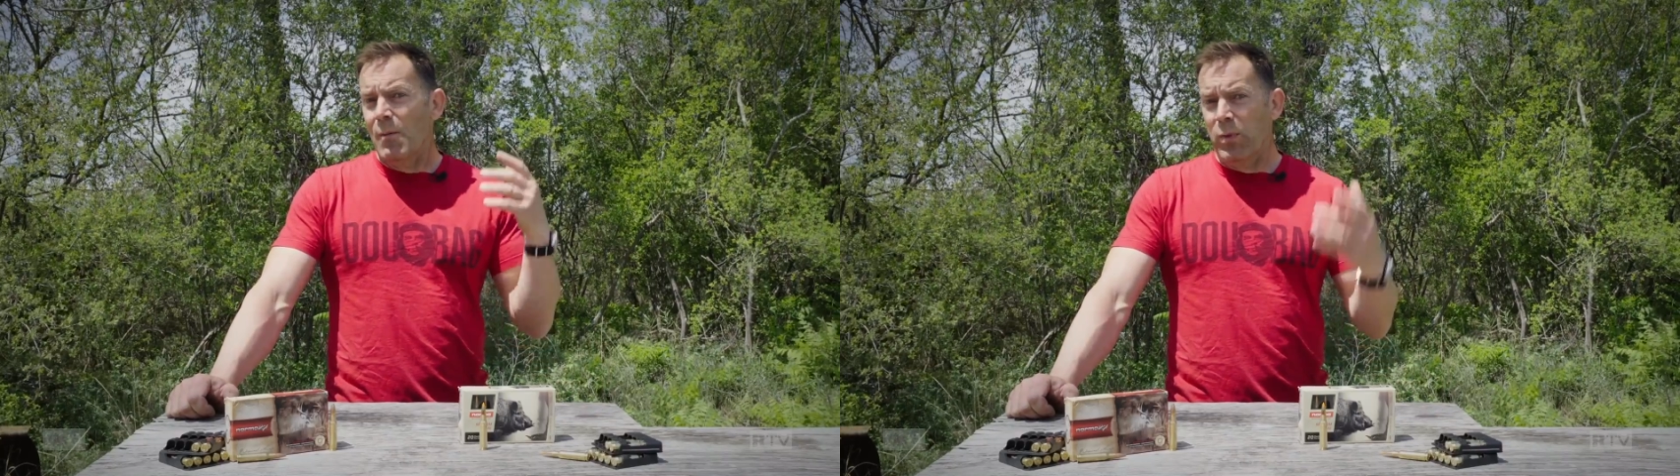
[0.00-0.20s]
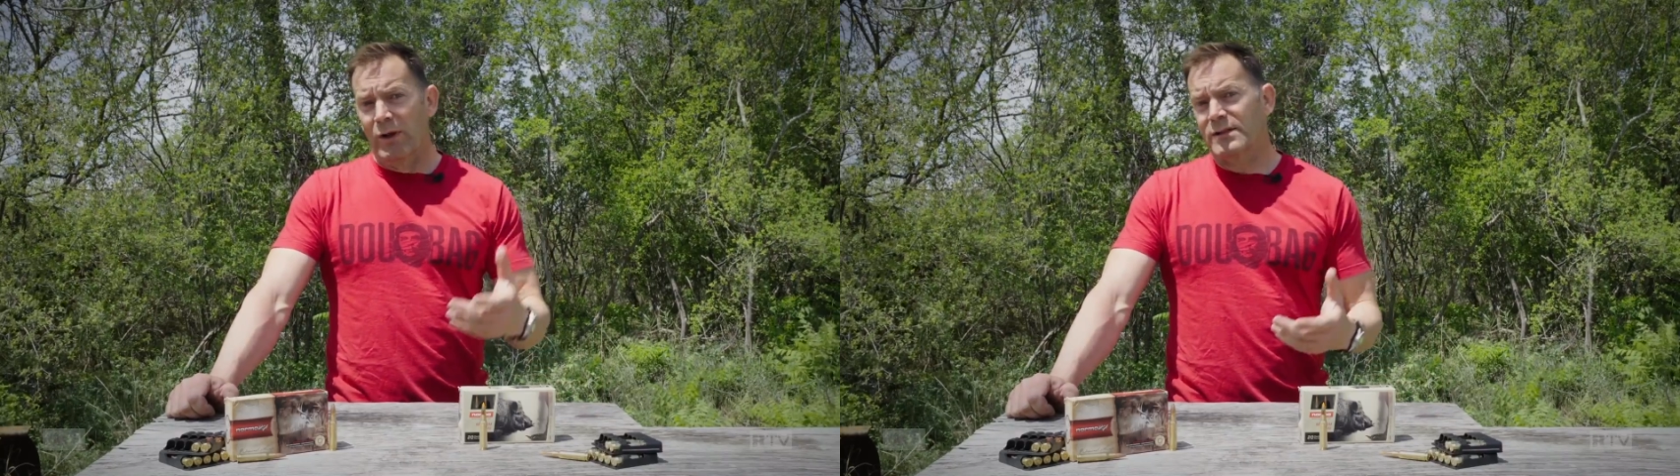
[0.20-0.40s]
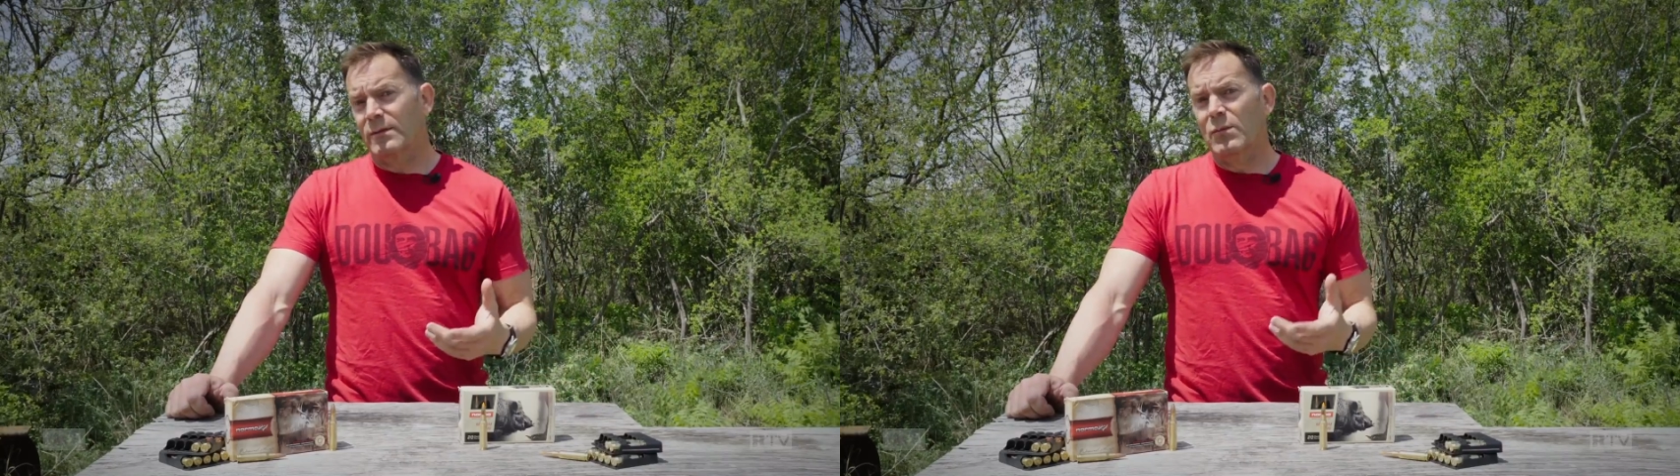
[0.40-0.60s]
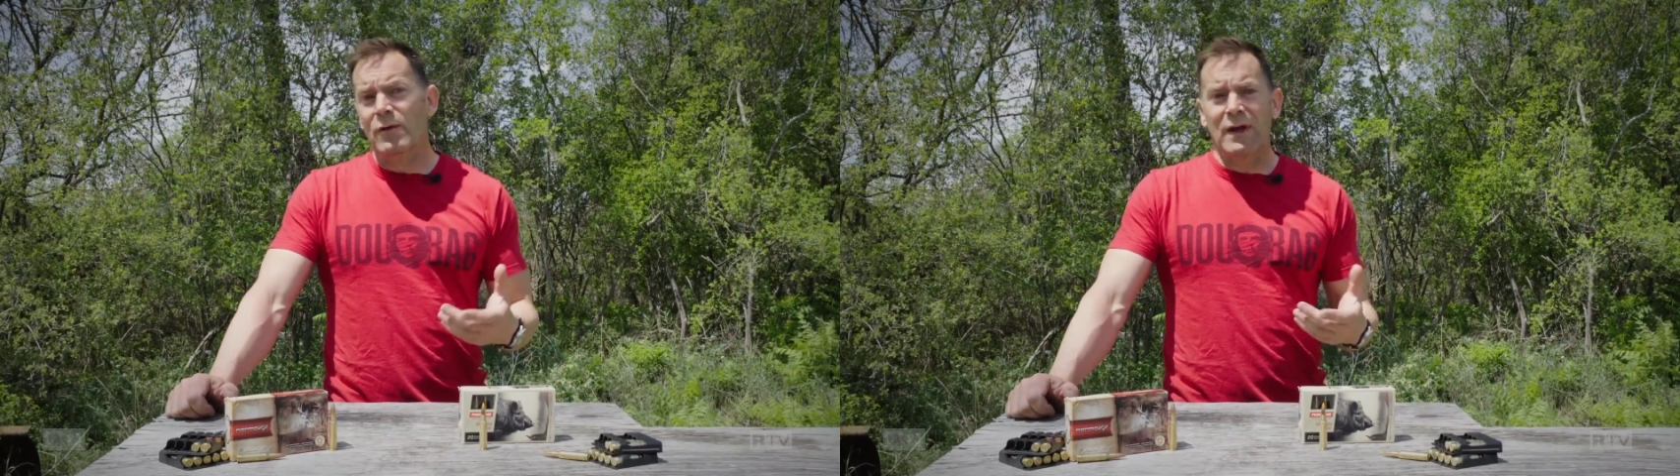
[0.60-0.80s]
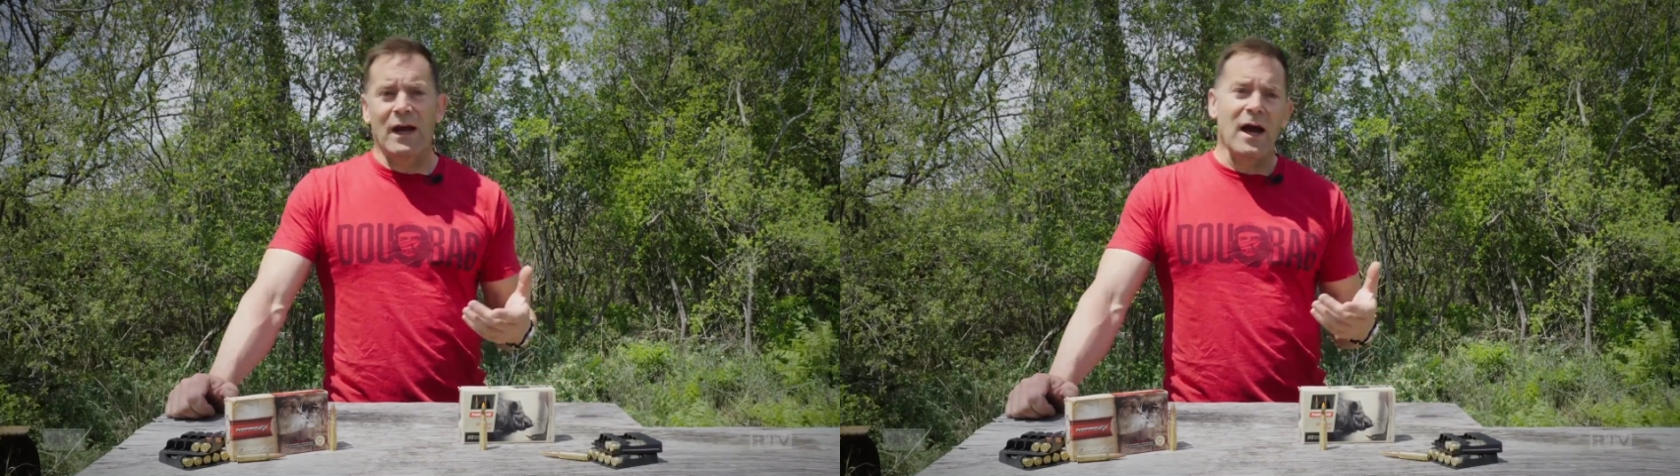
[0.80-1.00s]
bullets
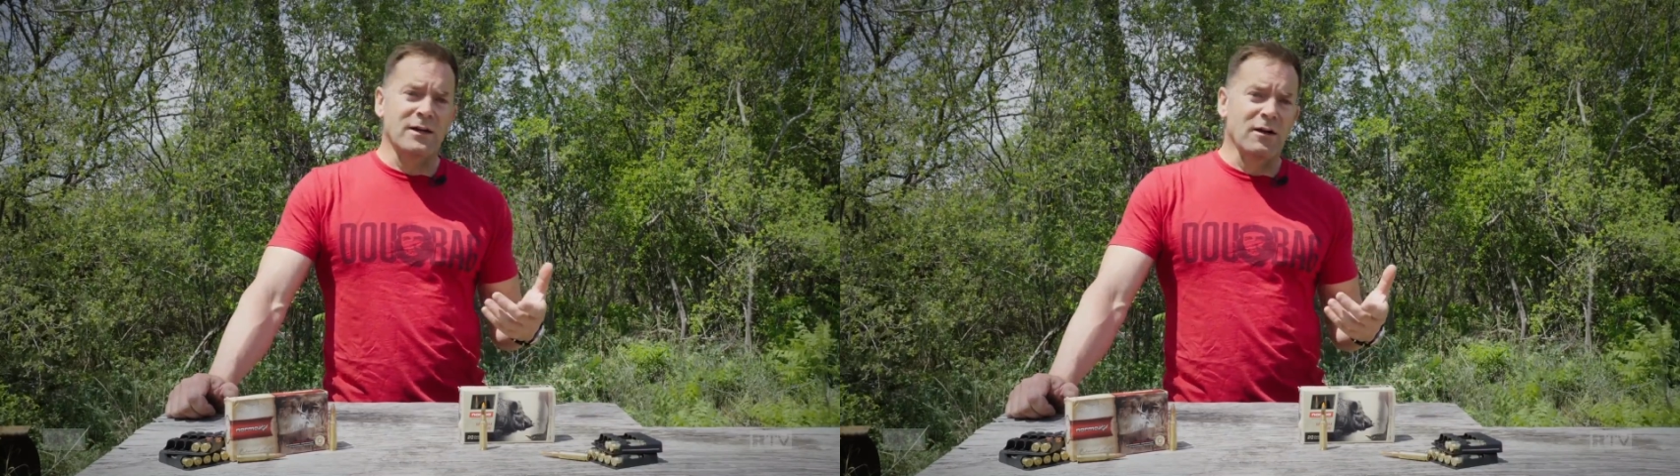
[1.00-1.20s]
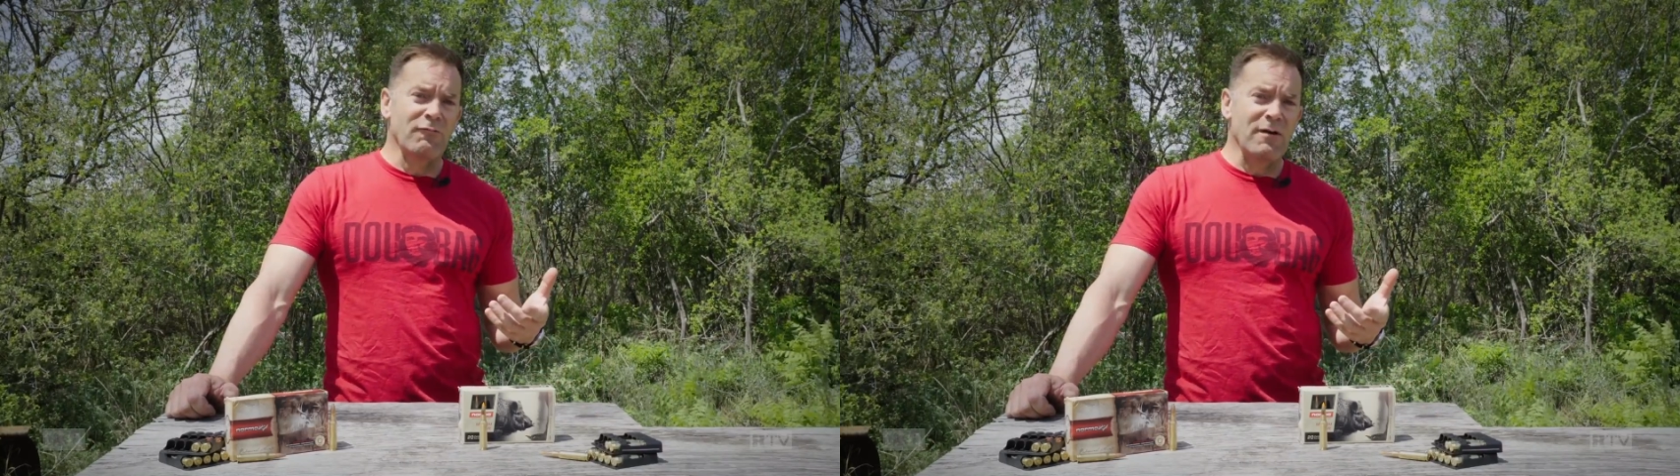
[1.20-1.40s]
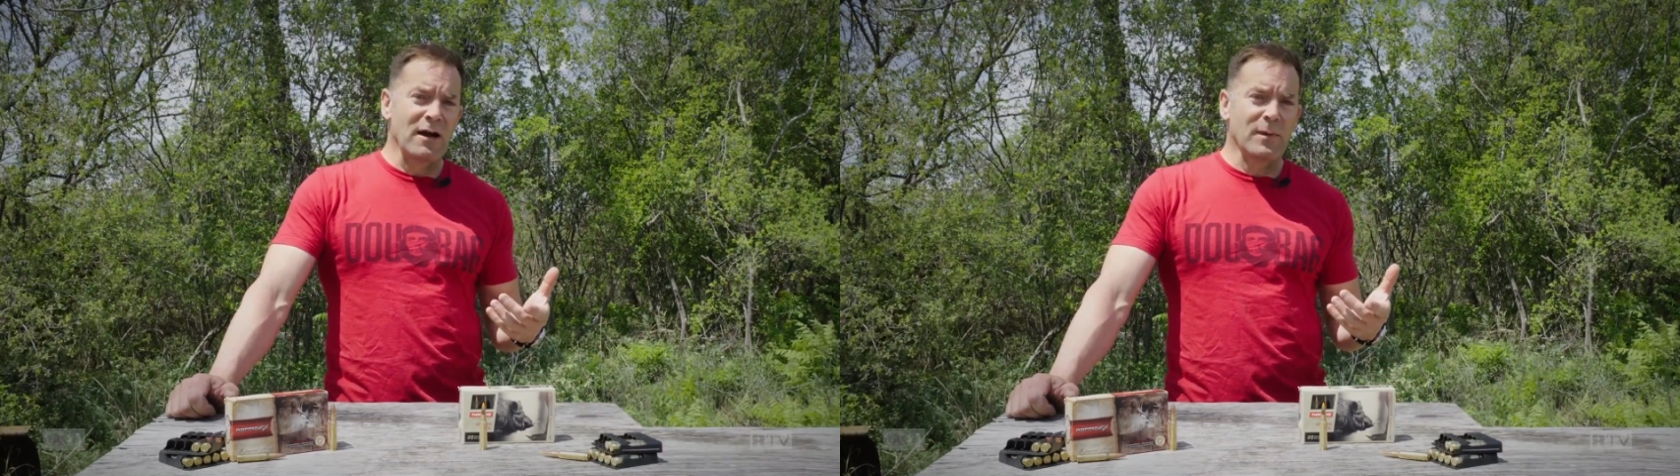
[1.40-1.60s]
moving at around